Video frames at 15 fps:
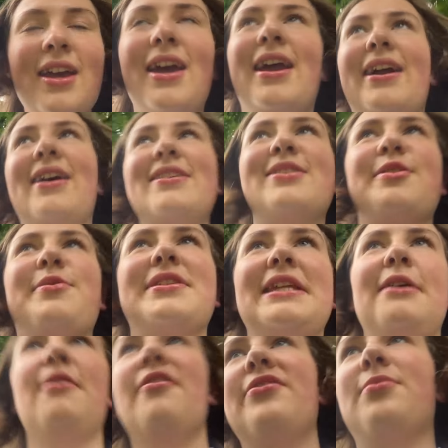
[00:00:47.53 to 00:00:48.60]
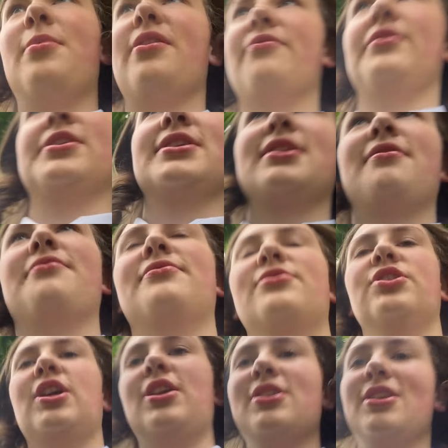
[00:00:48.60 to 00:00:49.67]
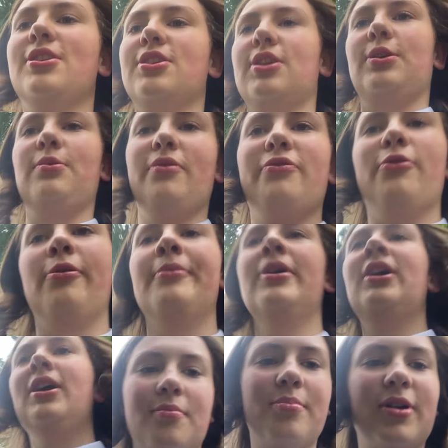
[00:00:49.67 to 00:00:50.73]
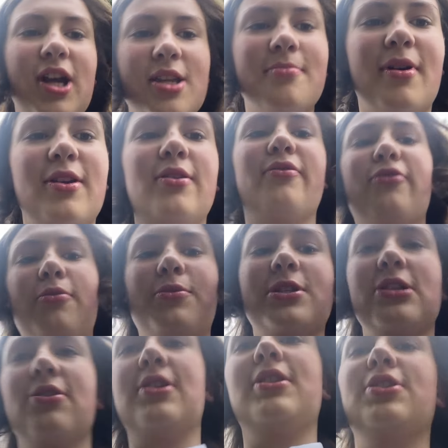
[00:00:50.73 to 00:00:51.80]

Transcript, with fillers: Hey guys, so it's now after breakfast and I've changed into uniform because my uniform was locked in